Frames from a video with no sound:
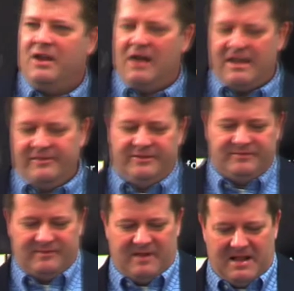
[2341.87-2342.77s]
and
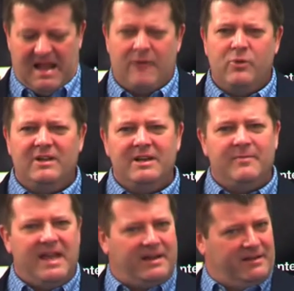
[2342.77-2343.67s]
I really
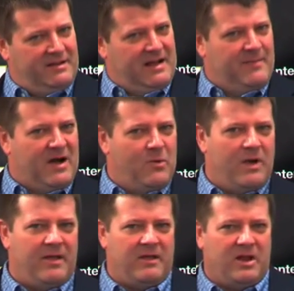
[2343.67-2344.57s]
debated about
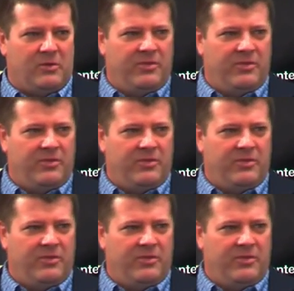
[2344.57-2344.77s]
whether,